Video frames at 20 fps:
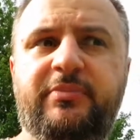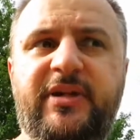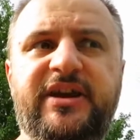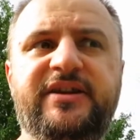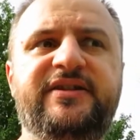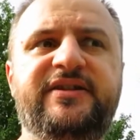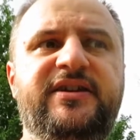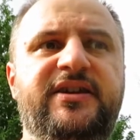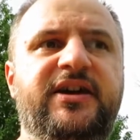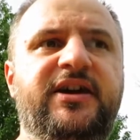
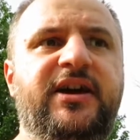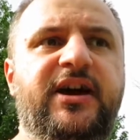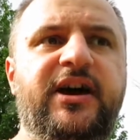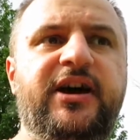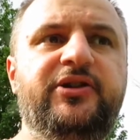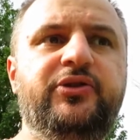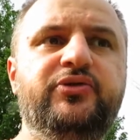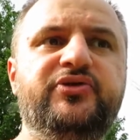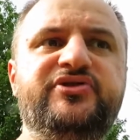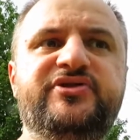make the
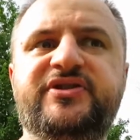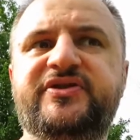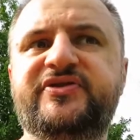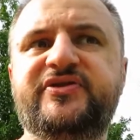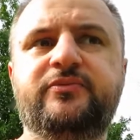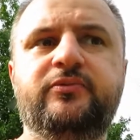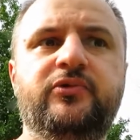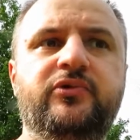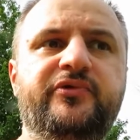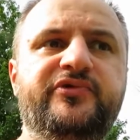AI do
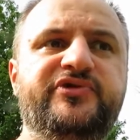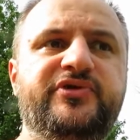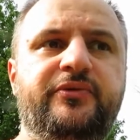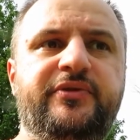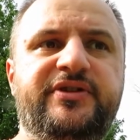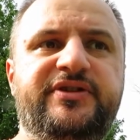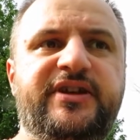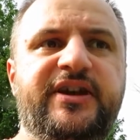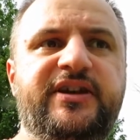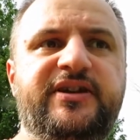certain moves so
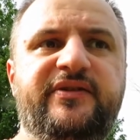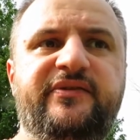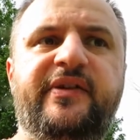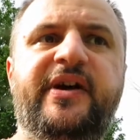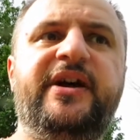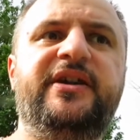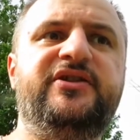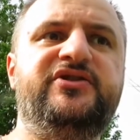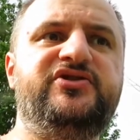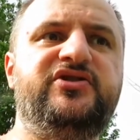we take
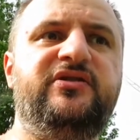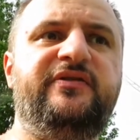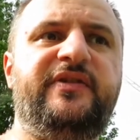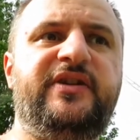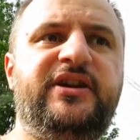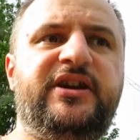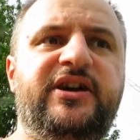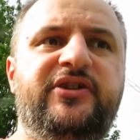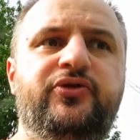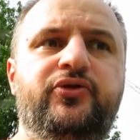advantage of
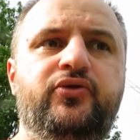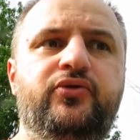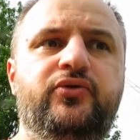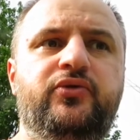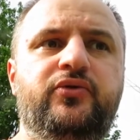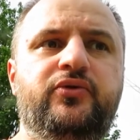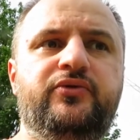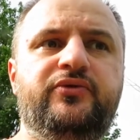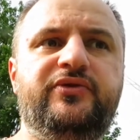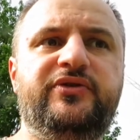and not
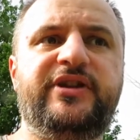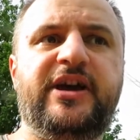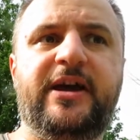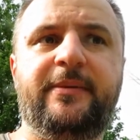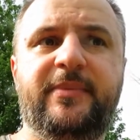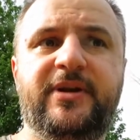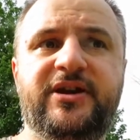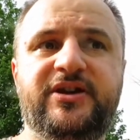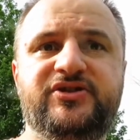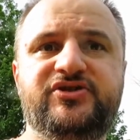do
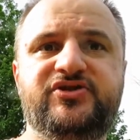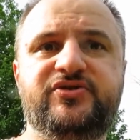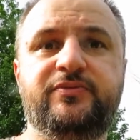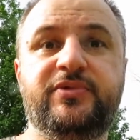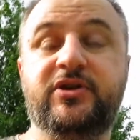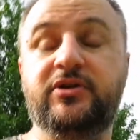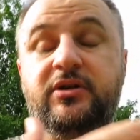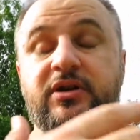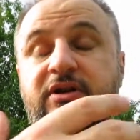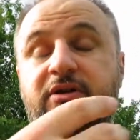damage
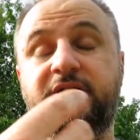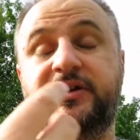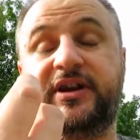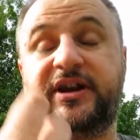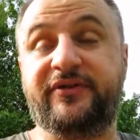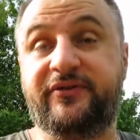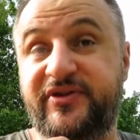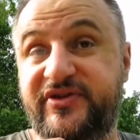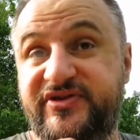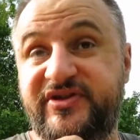and
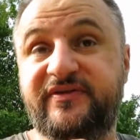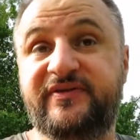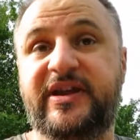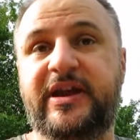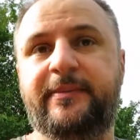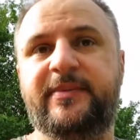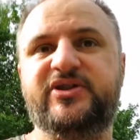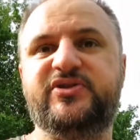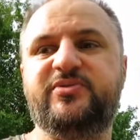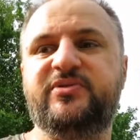not receive
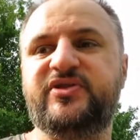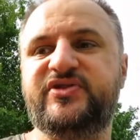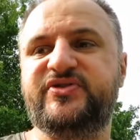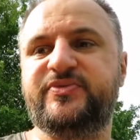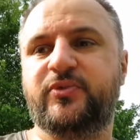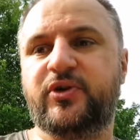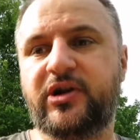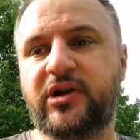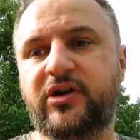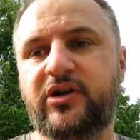damage, because
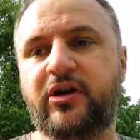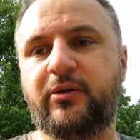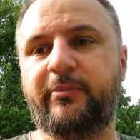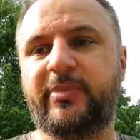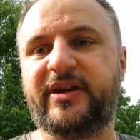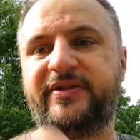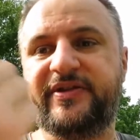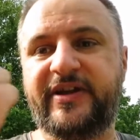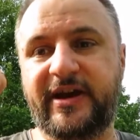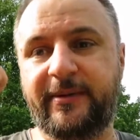in Mortal
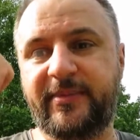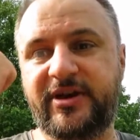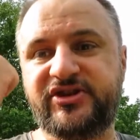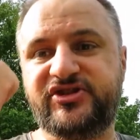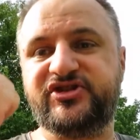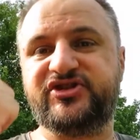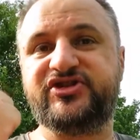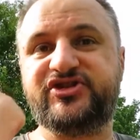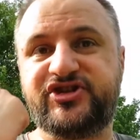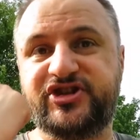Kombat
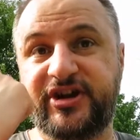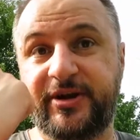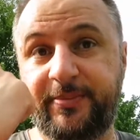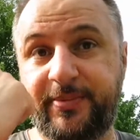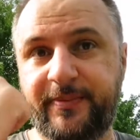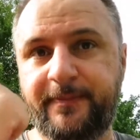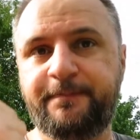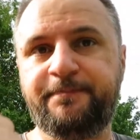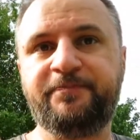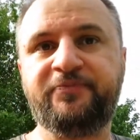damage is
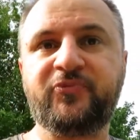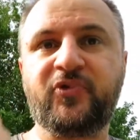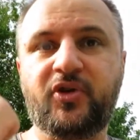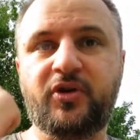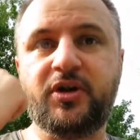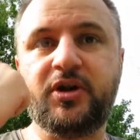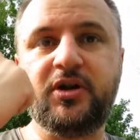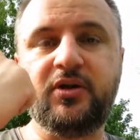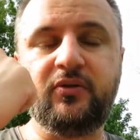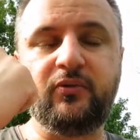chip,
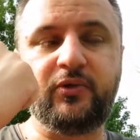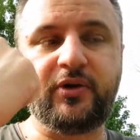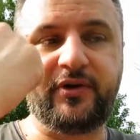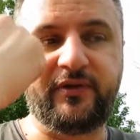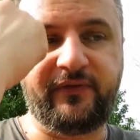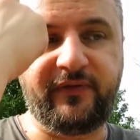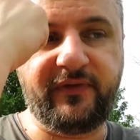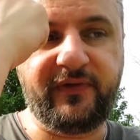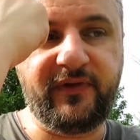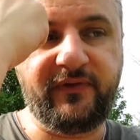where
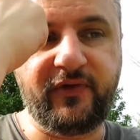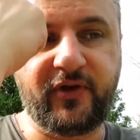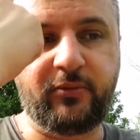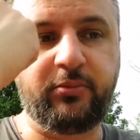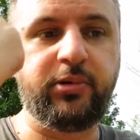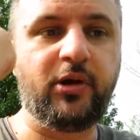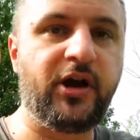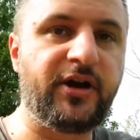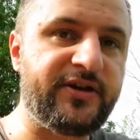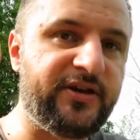if you're
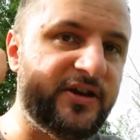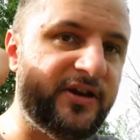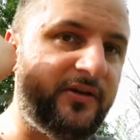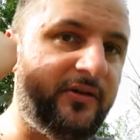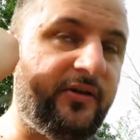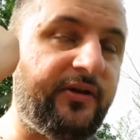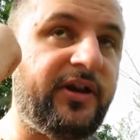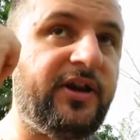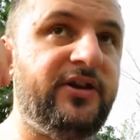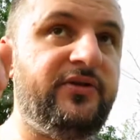blocking in
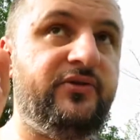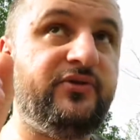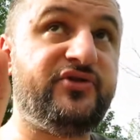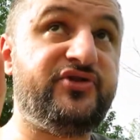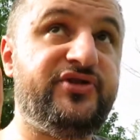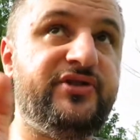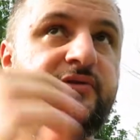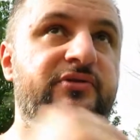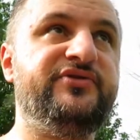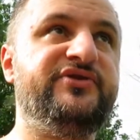your hit you
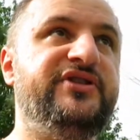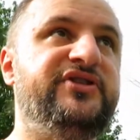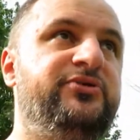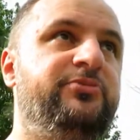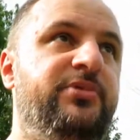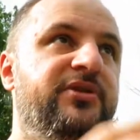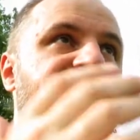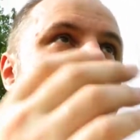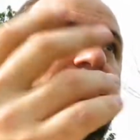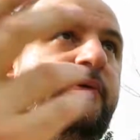still lose
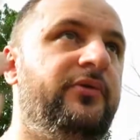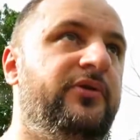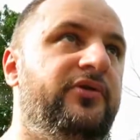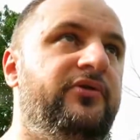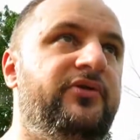HP. So we